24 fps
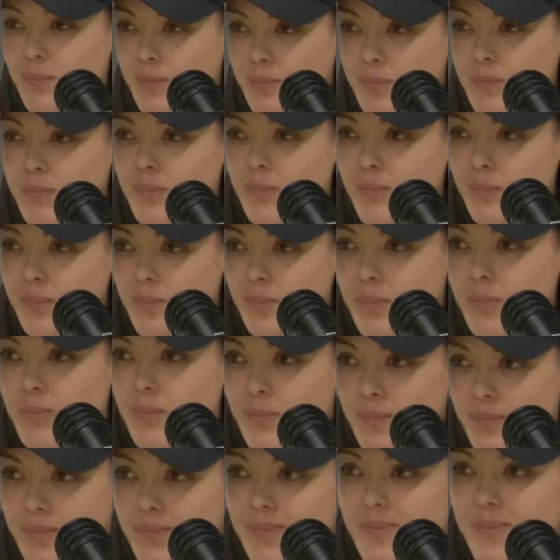parents
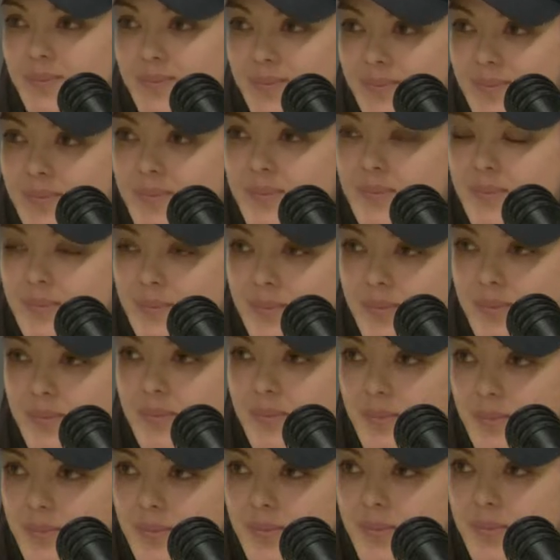because they support me
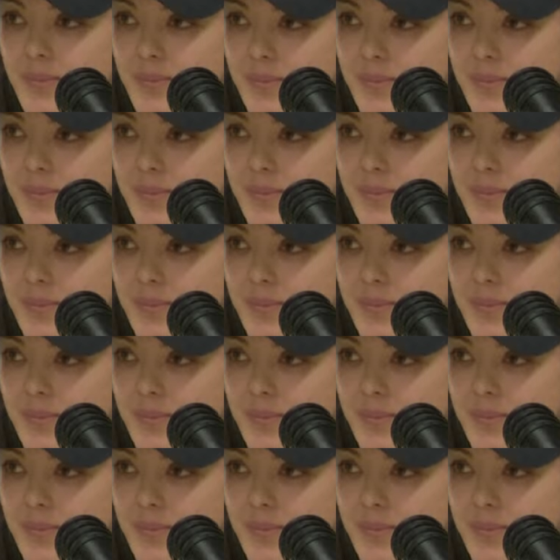through